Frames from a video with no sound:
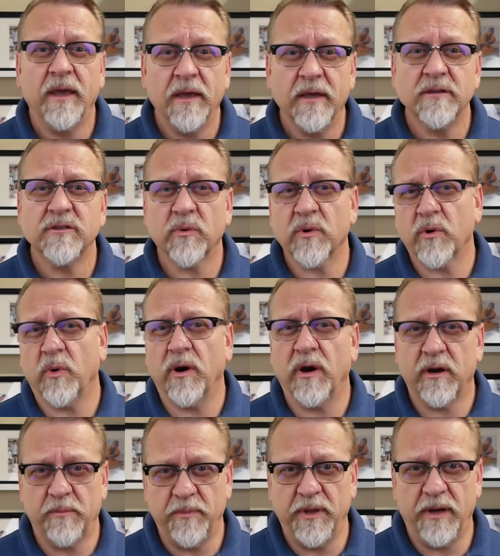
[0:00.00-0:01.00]
is a
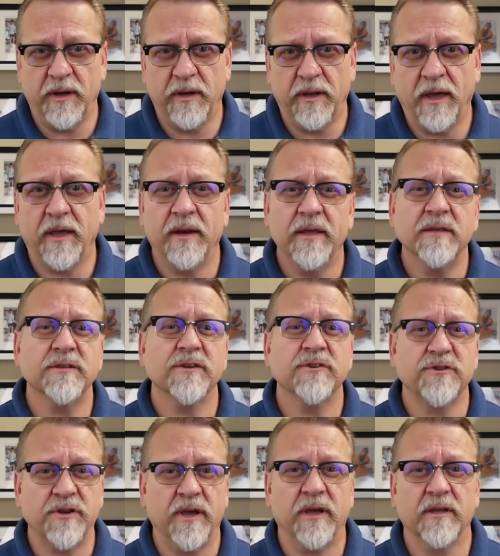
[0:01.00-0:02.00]
required meeting and is a
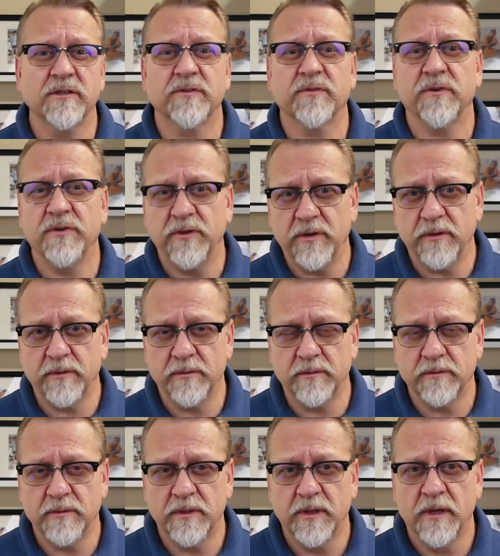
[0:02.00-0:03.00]
chance for
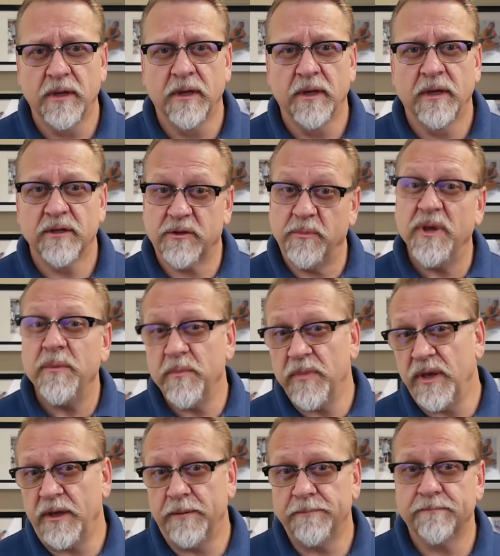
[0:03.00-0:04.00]
you to meet
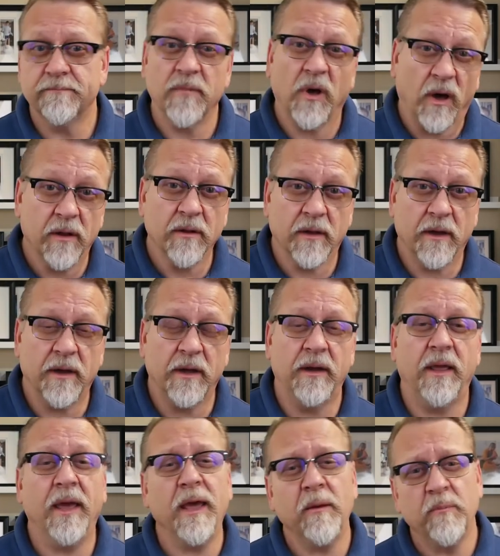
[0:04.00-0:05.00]
me
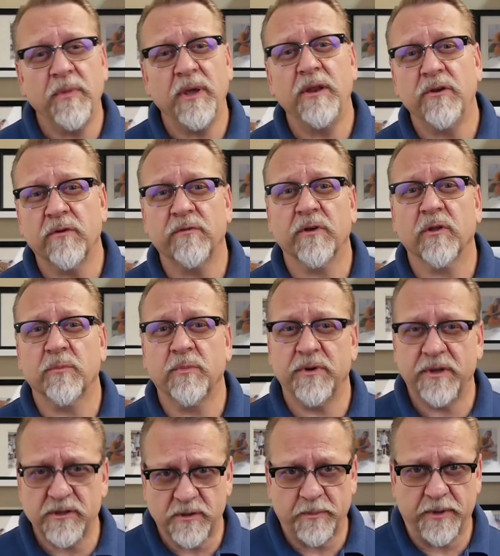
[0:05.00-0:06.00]
online and meet your fellow
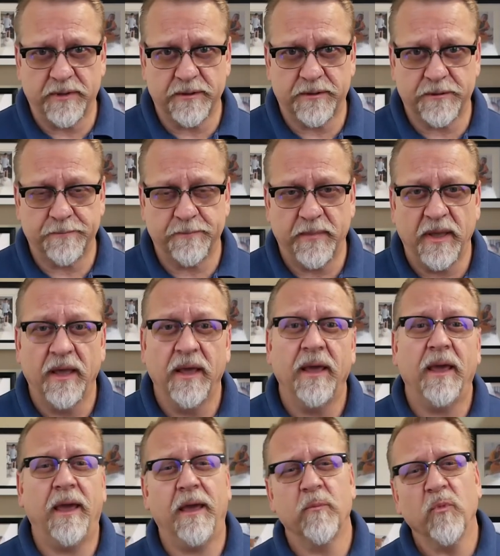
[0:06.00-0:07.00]
participants,
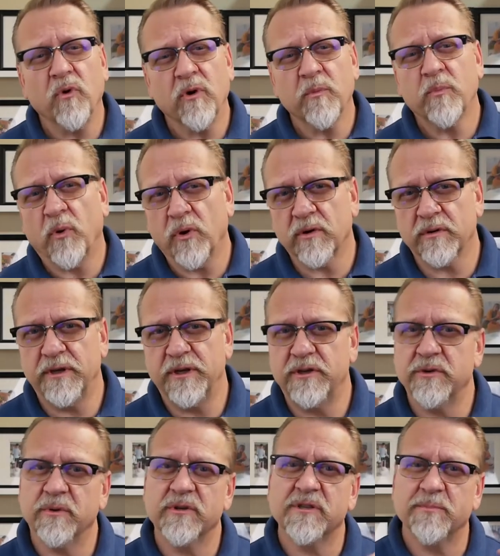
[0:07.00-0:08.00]
and more importantly,
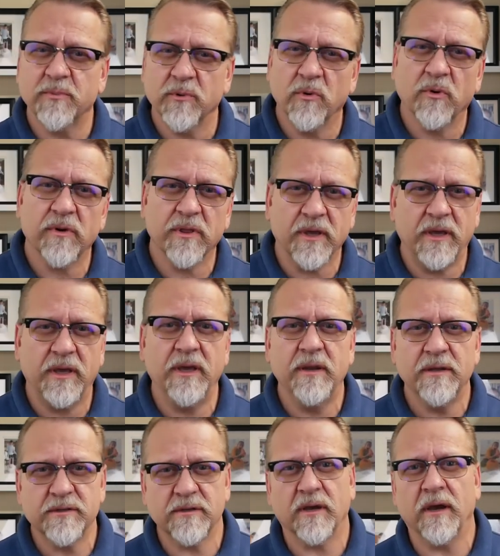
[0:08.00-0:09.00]
to explore the key
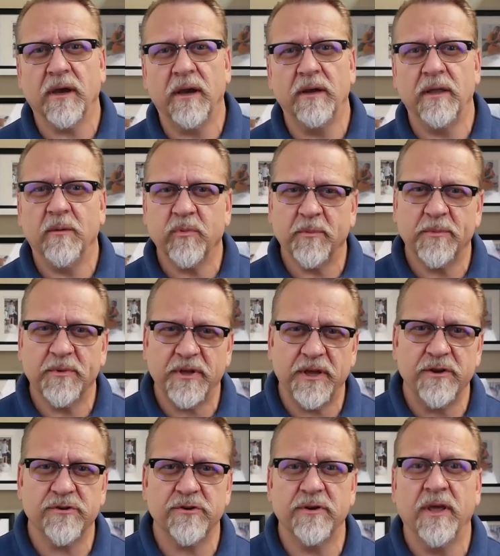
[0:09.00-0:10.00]
design,
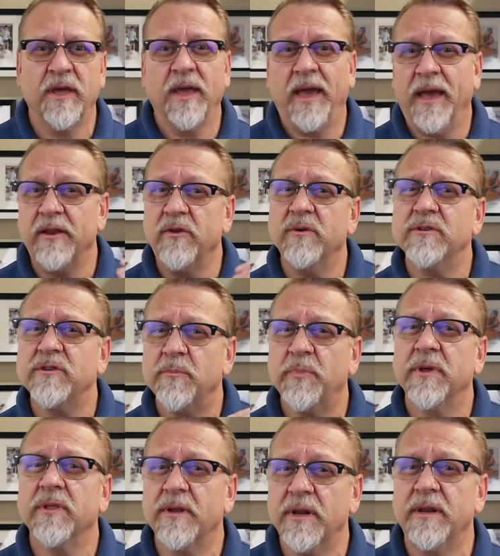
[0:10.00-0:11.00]
implementation, and
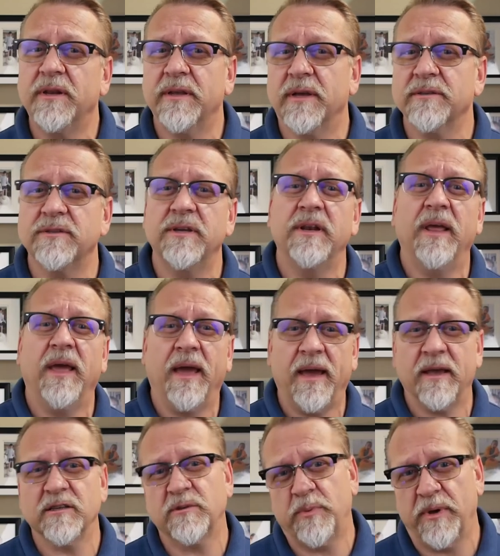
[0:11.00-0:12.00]
usability testing
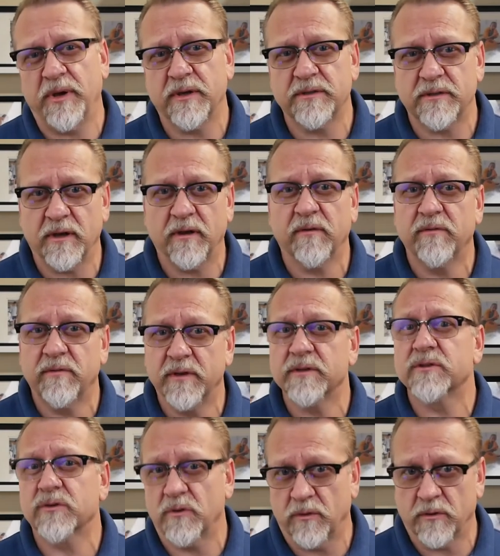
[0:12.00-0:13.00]
aspects of
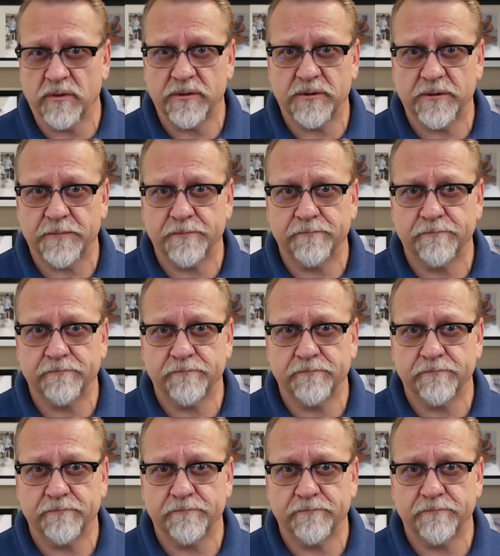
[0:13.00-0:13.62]
this course.